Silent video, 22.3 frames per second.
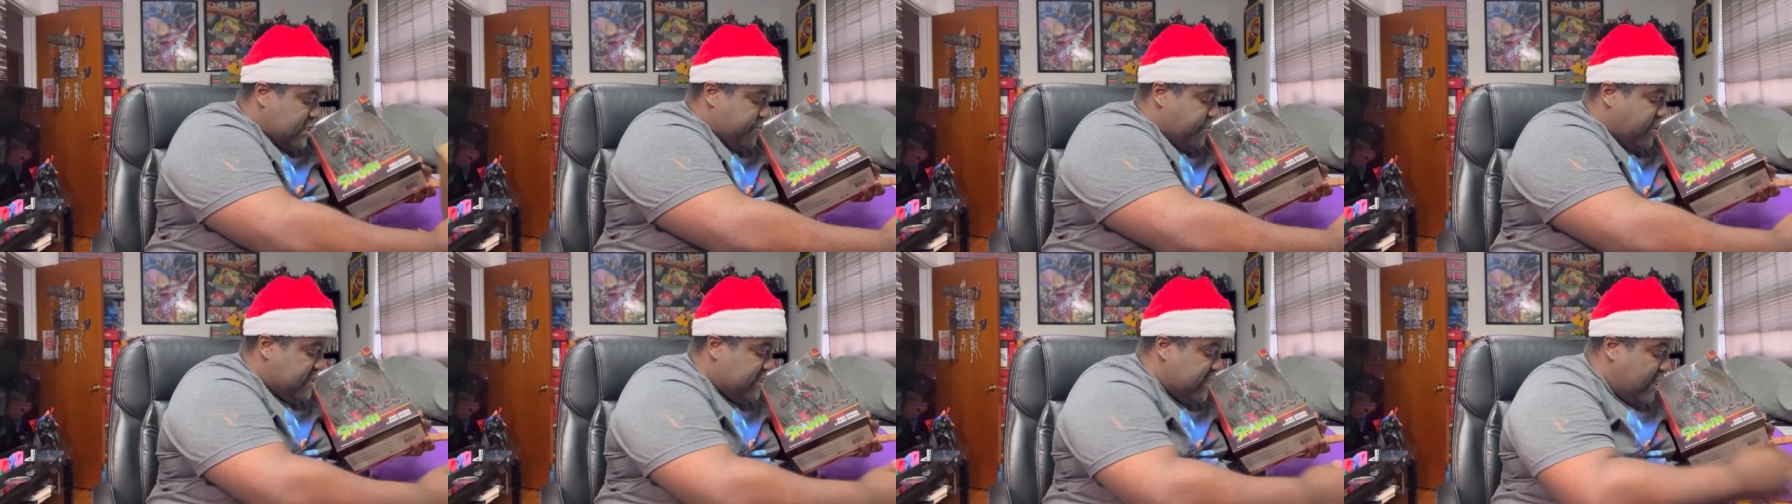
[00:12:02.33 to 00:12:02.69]

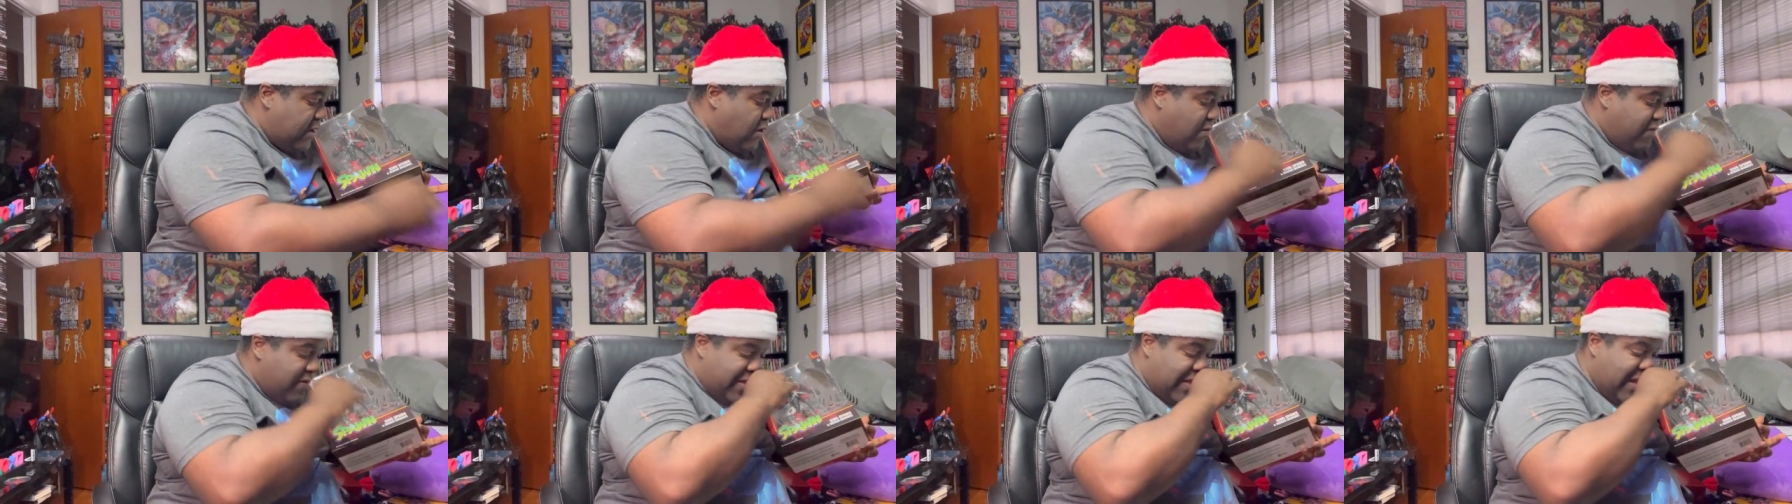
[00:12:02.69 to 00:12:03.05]
put that
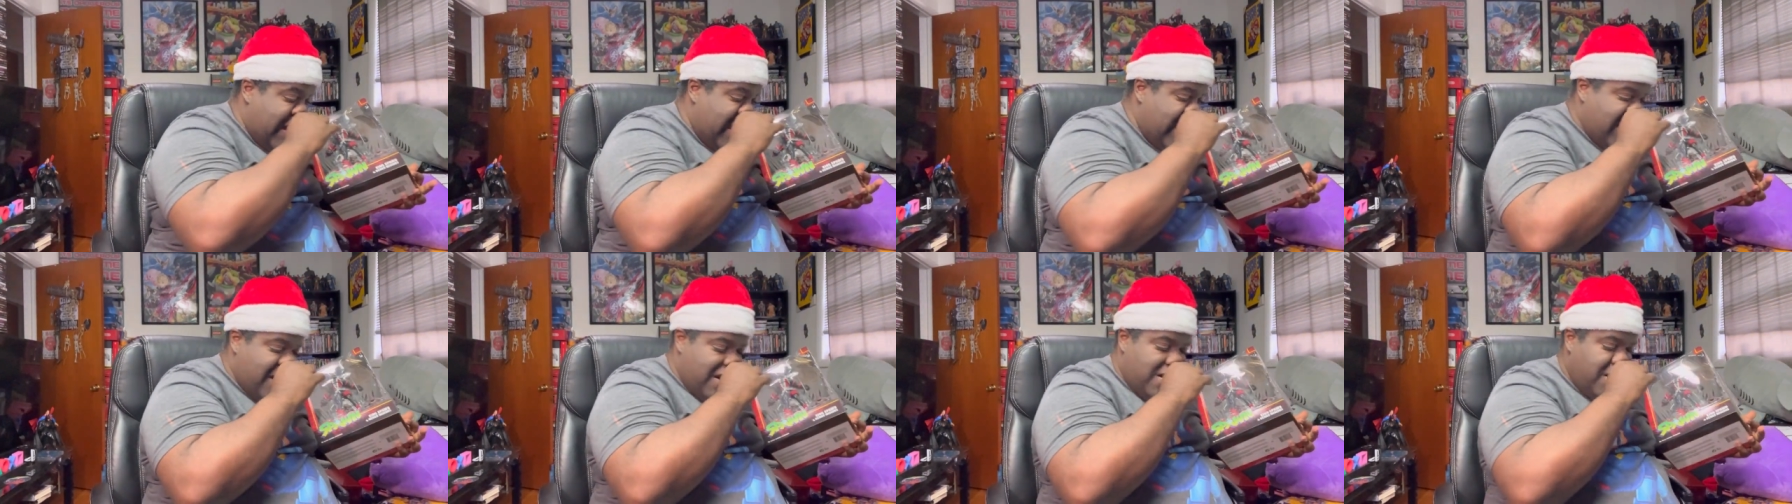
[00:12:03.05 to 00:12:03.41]
over
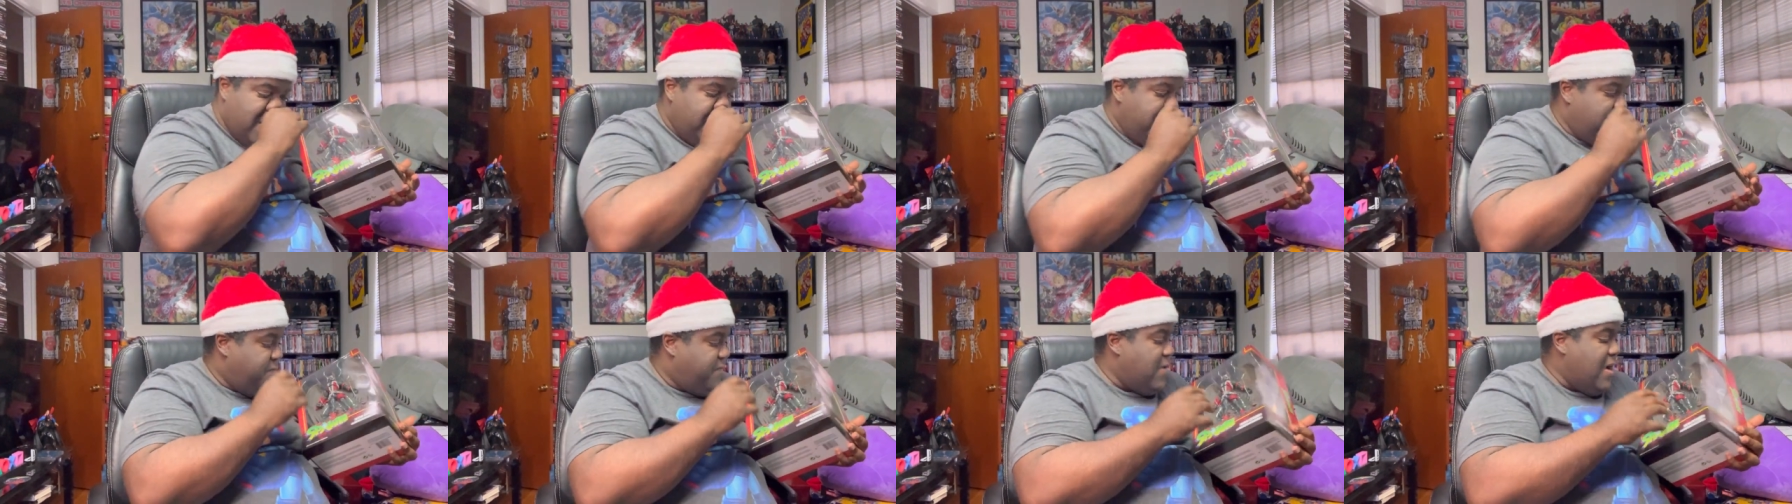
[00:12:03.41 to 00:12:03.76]
there
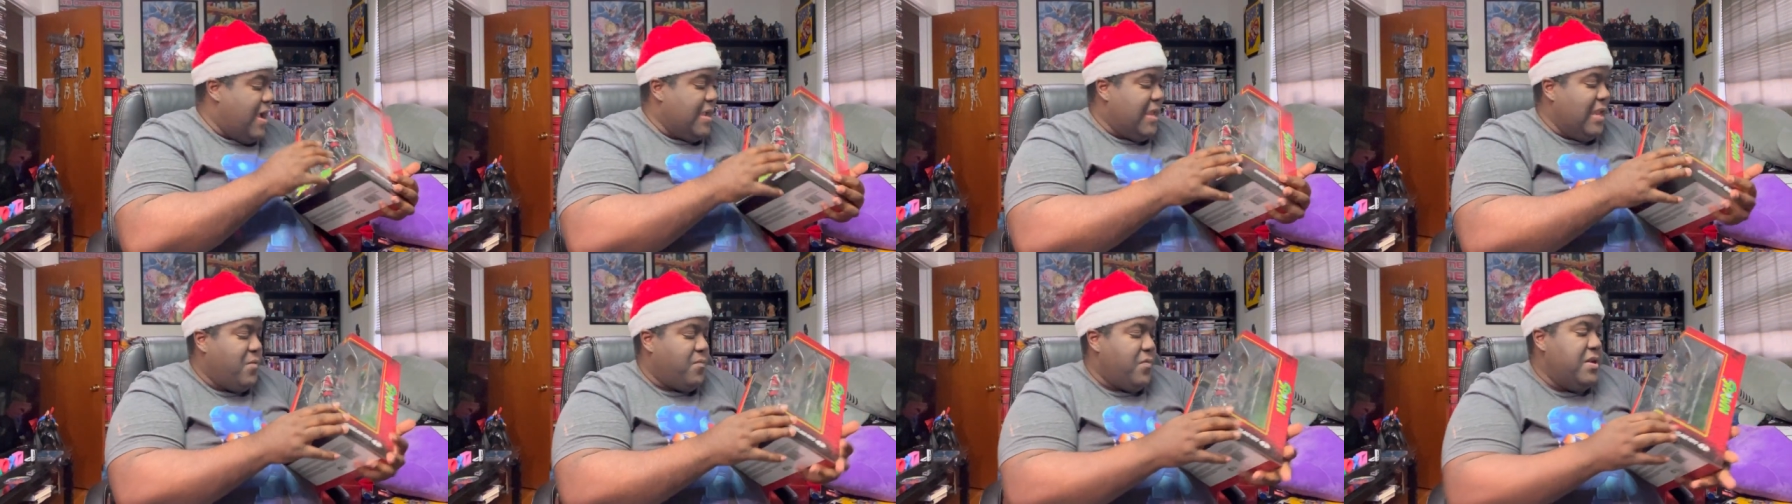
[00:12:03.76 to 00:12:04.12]
before I
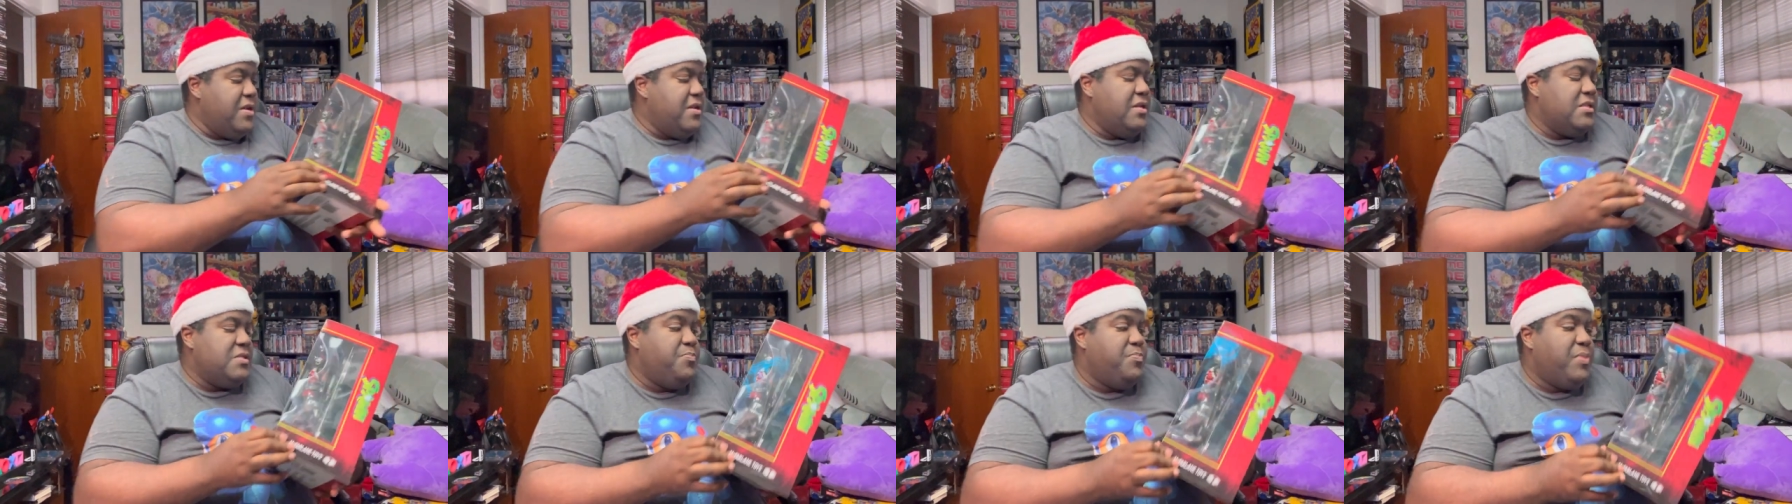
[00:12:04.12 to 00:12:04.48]
get rid of
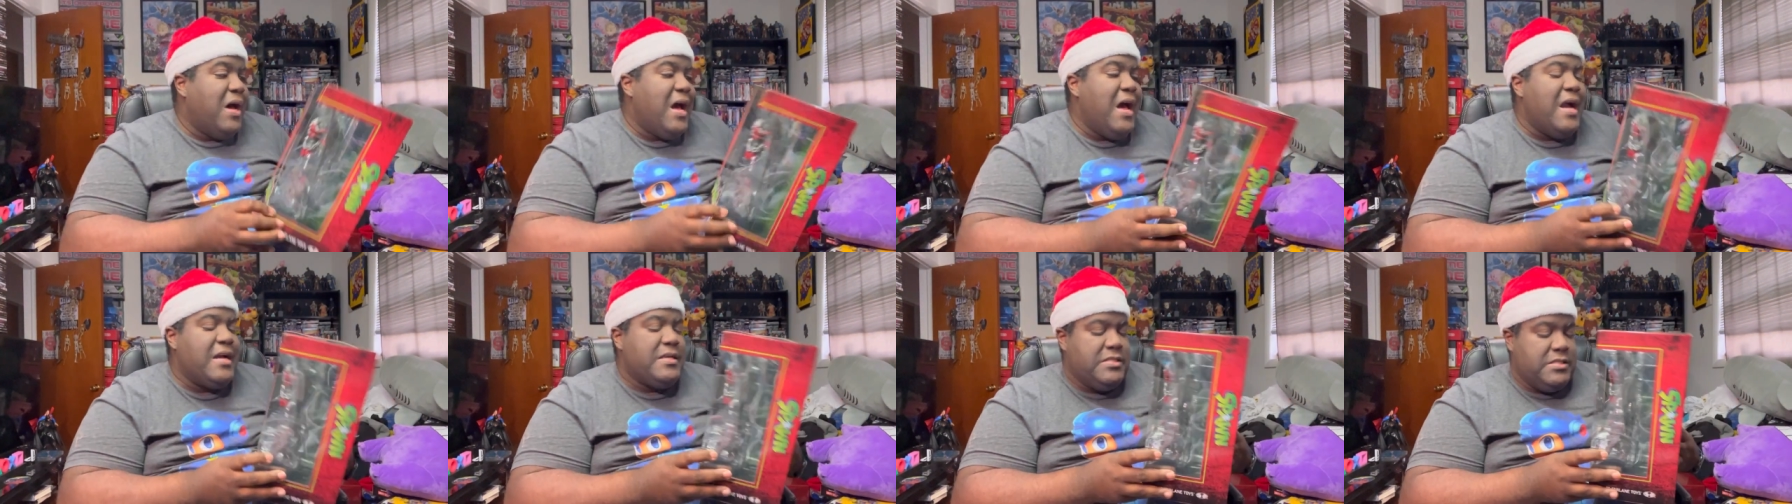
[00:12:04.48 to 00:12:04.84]
this
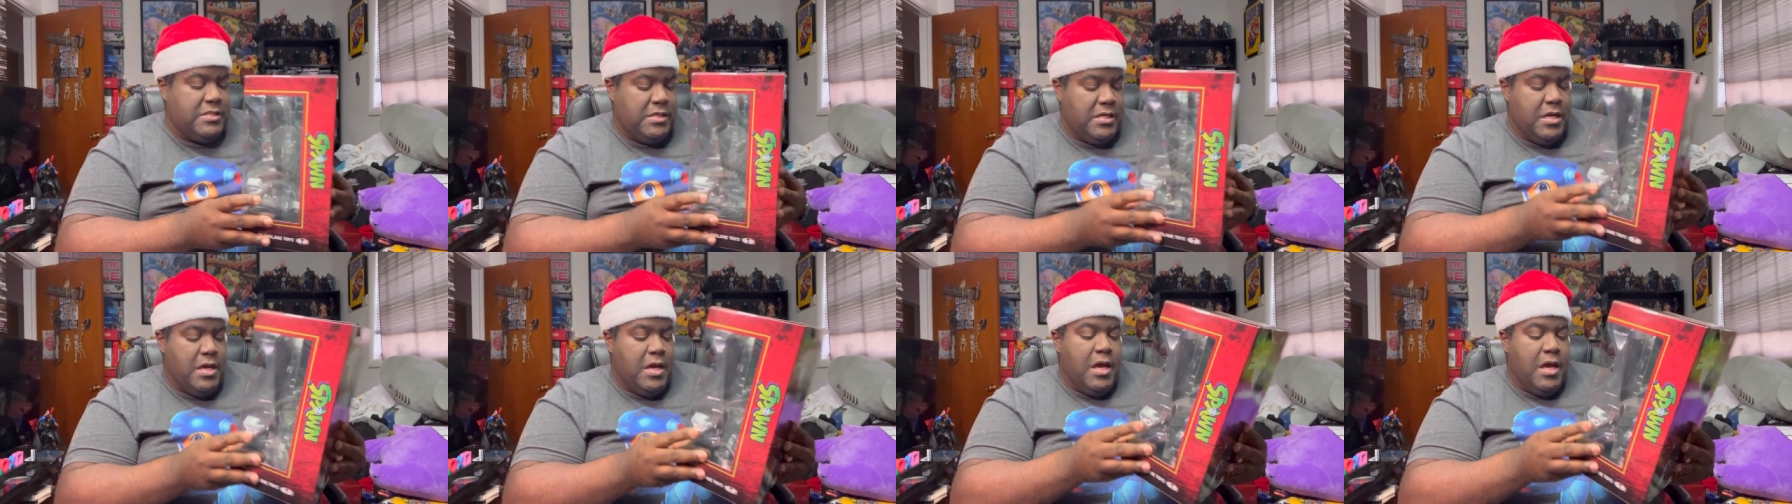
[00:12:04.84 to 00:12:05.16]
box.